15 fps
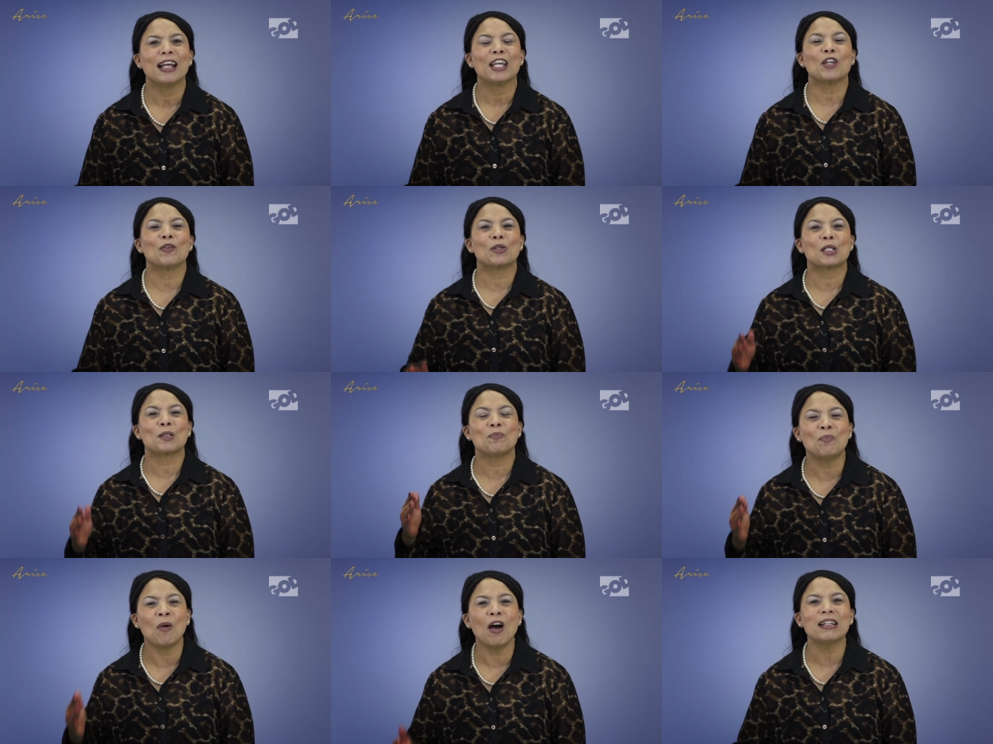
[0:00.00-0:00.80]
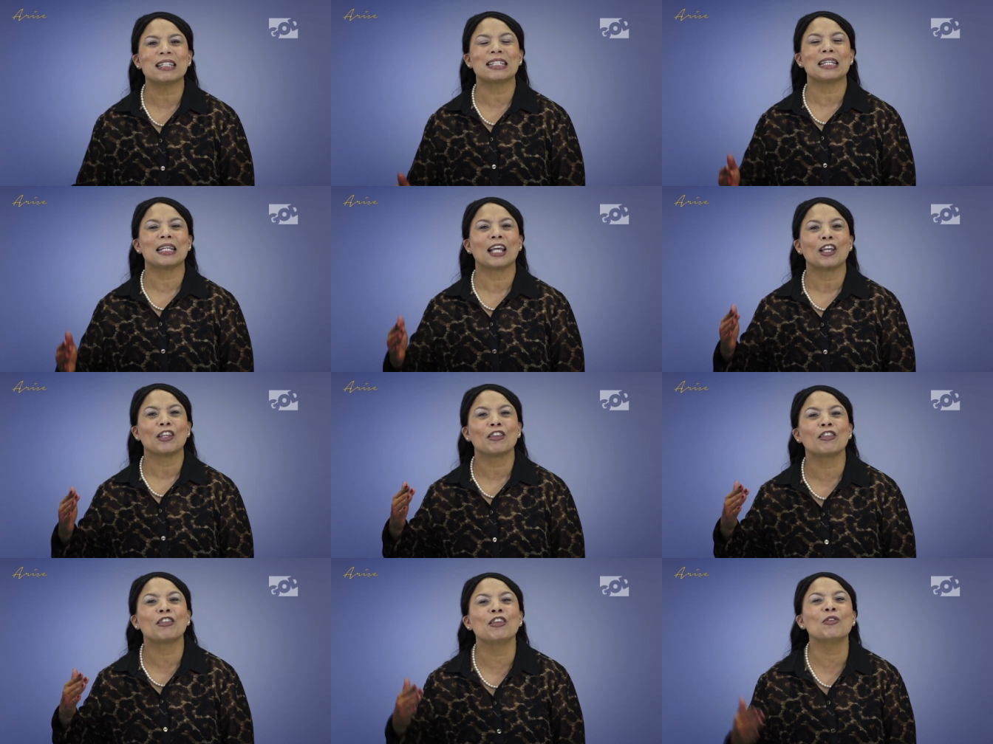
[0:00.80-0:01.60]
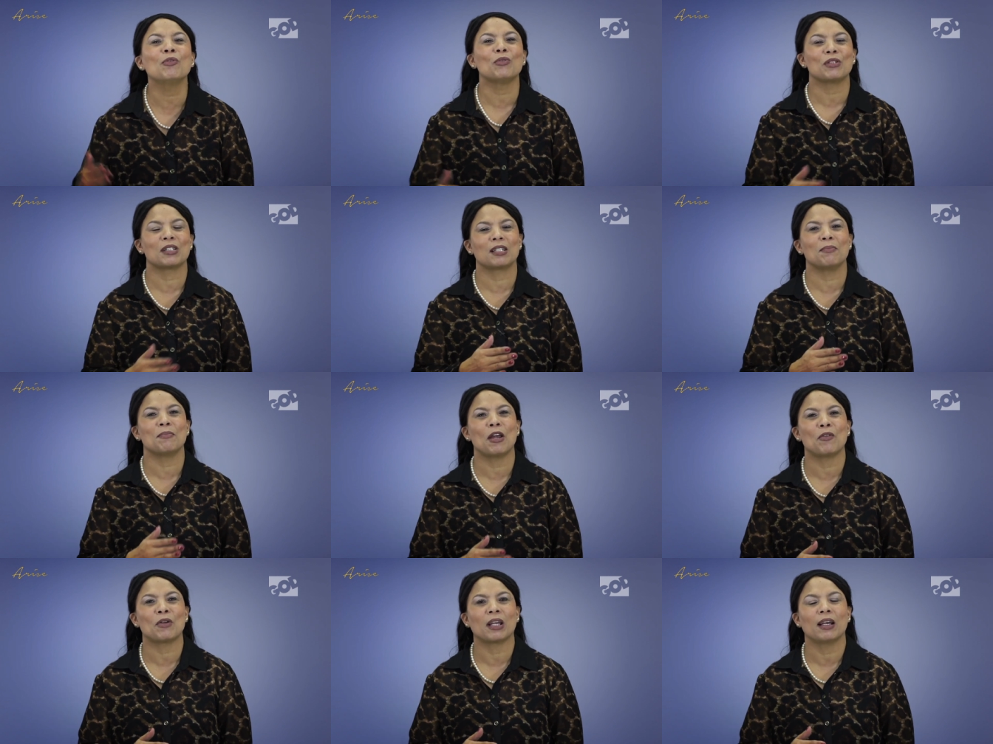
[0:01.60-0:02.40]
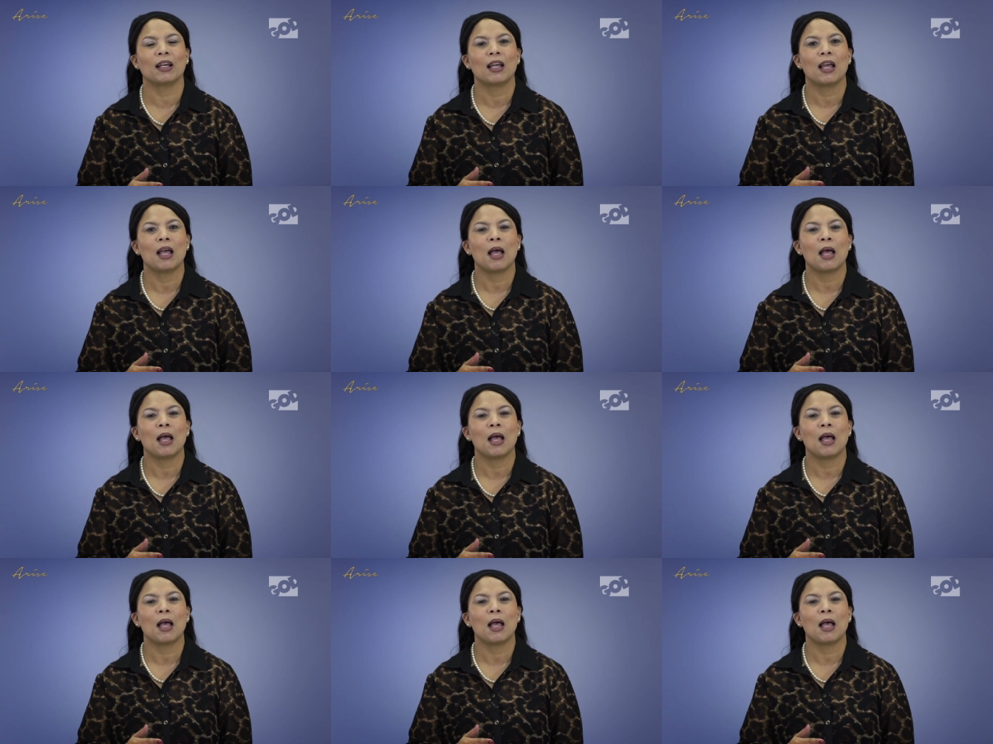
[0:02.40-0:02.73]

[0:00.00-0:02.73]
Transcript: He was passing through Samaria,